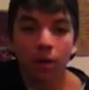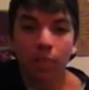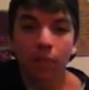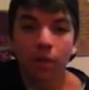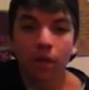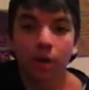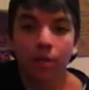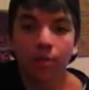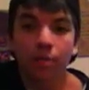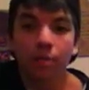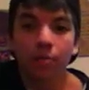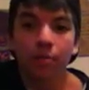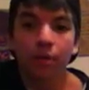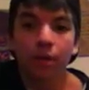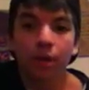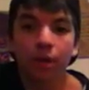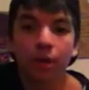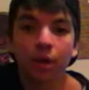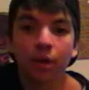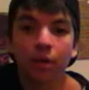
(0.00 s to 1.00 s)

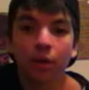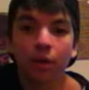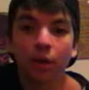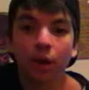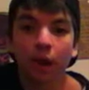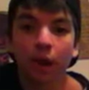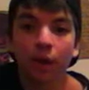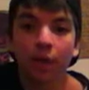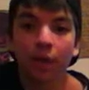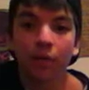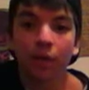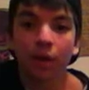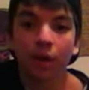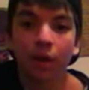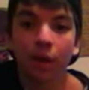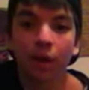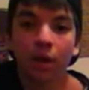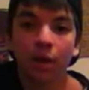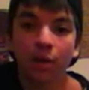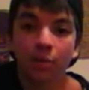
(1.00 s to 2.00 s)
probably, you know, have the
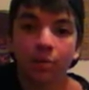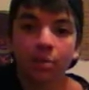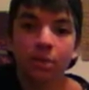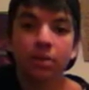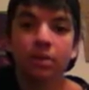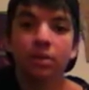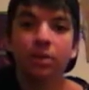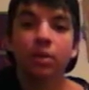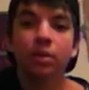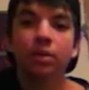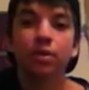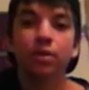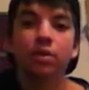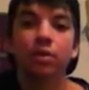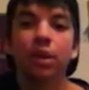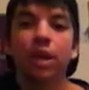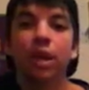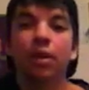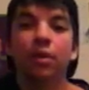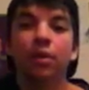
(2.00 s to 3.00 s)
options to do
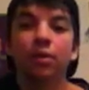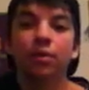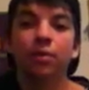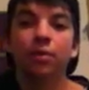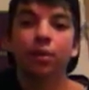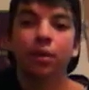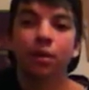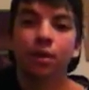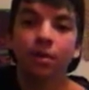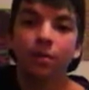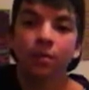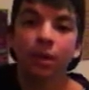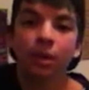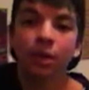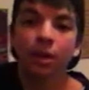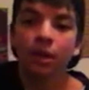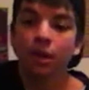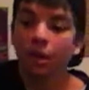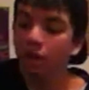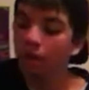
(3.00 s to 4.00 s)
that
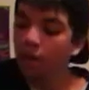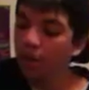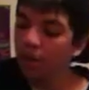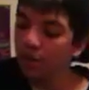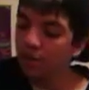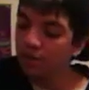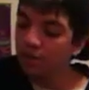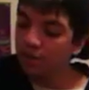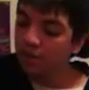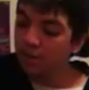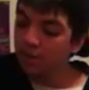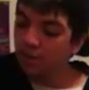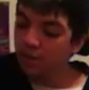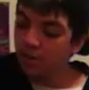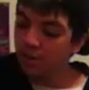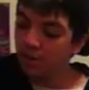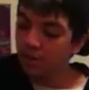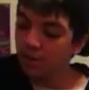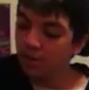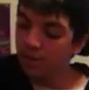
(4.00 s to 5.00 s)
next year,
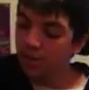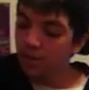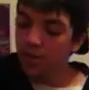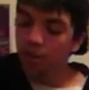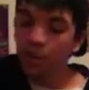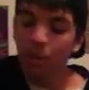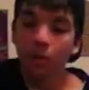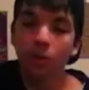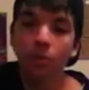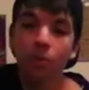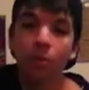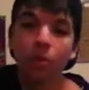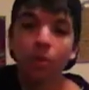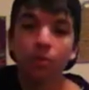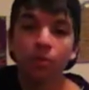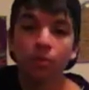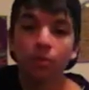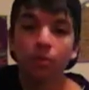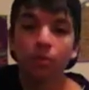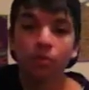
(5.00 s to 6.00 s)
so it'll be
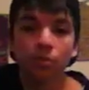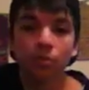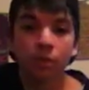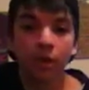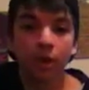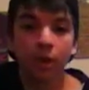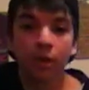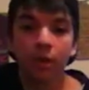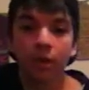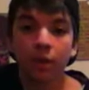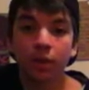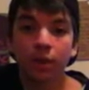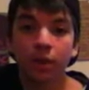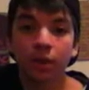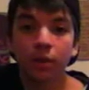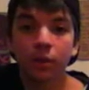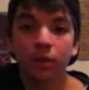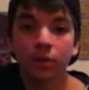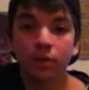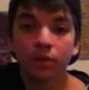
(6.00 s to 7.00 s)
really good.
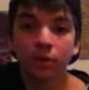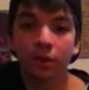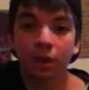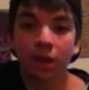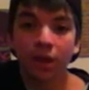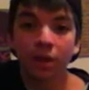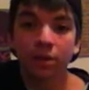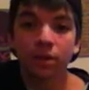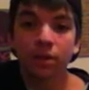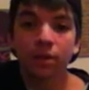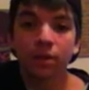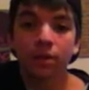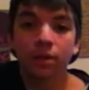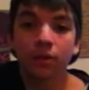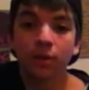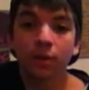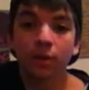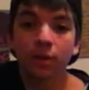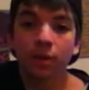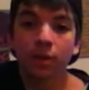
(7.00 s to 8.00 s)
Next year is
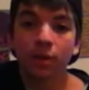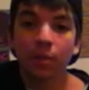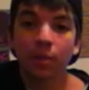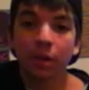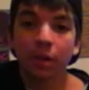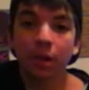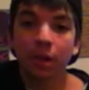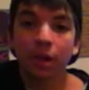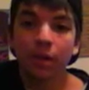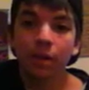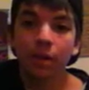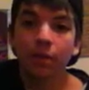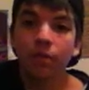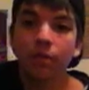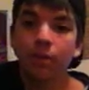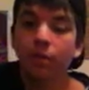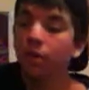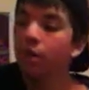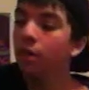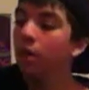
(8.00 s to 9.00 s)
going to be a big year
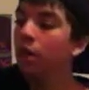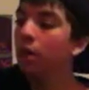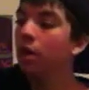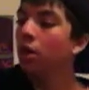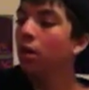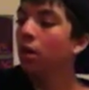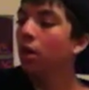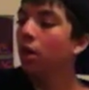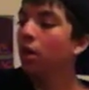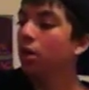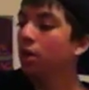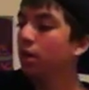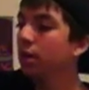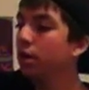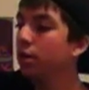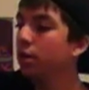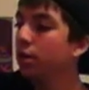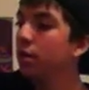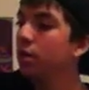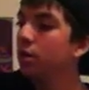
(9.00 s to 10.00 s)
for Young
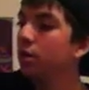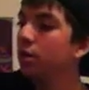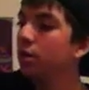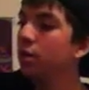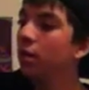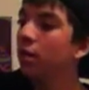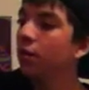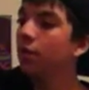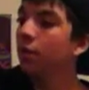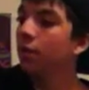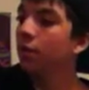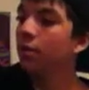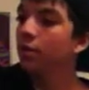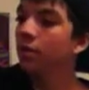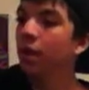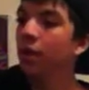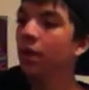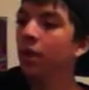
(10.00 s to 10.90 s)
Gun Disc Golf, and